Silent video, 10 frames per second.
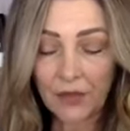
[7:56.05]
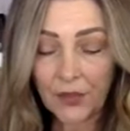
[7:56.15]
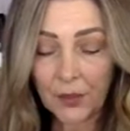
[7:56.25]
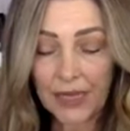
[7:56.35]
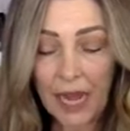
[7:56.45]

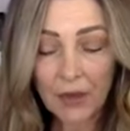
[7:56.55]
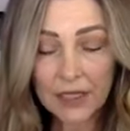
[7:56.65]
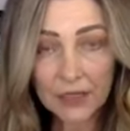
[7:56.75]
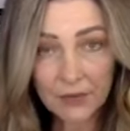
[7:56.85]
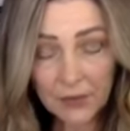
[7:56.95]
3
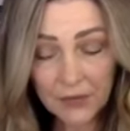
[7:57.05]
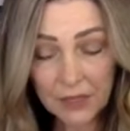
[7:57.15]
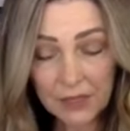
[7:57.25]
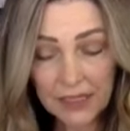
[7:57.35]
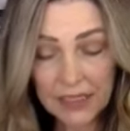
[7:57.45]
hours and 50
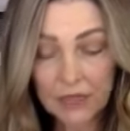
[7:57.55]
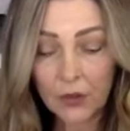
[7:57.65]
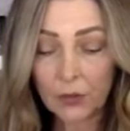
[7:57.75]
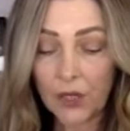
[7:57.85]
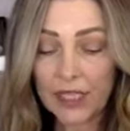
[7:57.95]
minutes
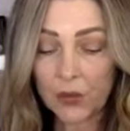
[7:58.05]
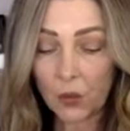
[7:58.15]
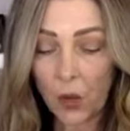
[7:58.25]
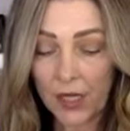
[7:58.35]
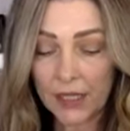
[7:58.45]
for grades
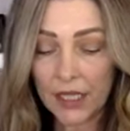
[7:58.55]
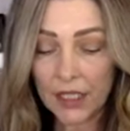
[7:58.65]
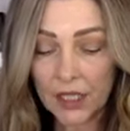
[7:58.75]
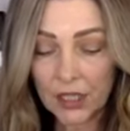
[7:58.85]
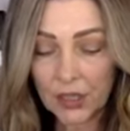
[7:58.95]
1
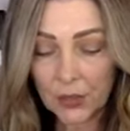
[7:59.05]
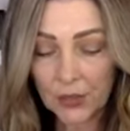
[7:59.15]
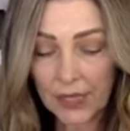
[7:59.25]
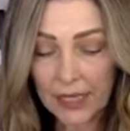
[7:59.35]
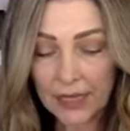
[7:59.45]
to
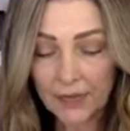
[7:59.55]
3,